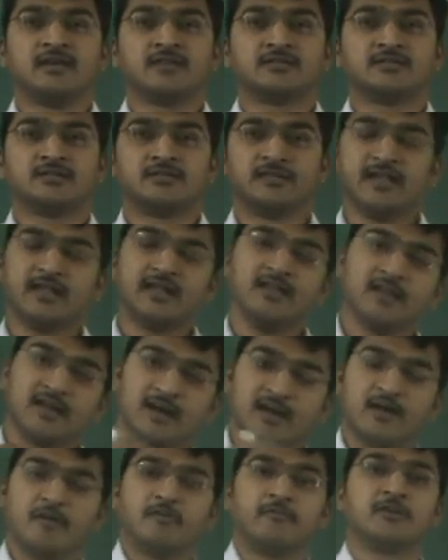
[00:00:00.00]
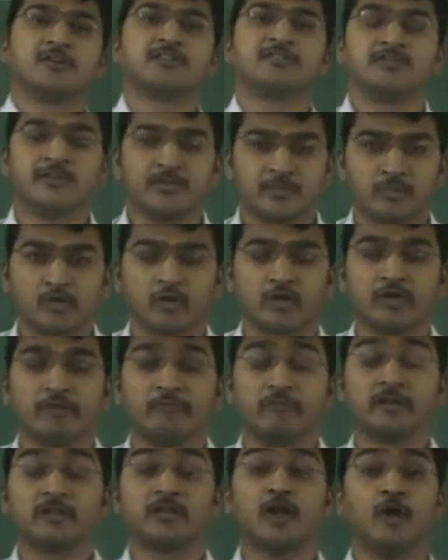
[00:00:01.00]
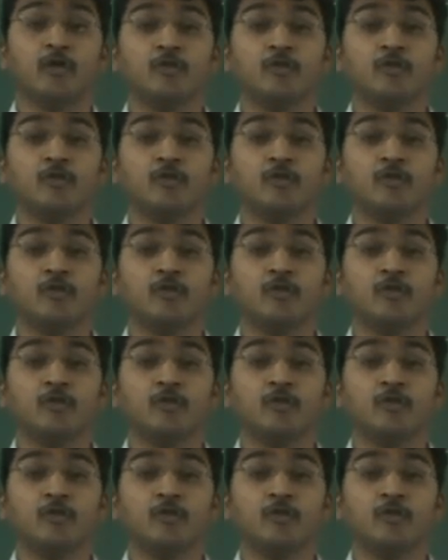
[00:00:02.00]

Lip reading: So then what is de Broglie wave?